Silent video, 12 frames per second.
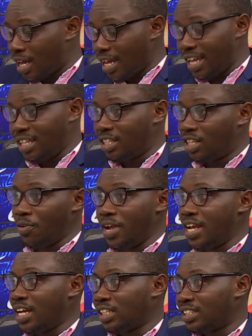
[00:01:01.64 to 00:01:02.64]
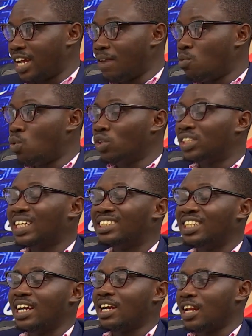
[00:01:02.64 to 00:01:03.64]
in 3 years' time, will set
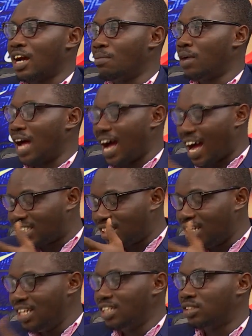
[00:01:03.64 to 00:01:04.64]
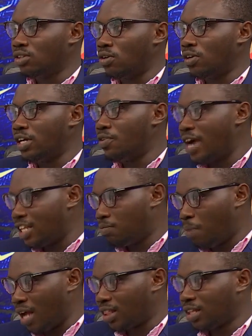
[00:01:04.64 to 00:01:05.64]
the club at least on the right path.